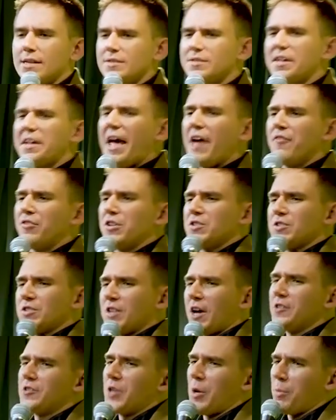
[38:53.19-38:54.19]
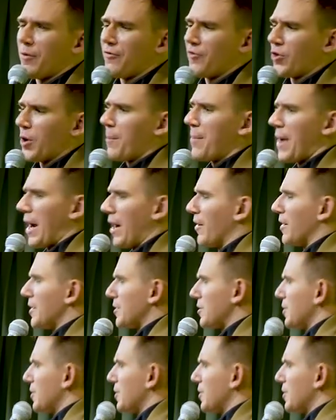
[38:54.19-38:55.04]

It's like having a stunt double for a parent.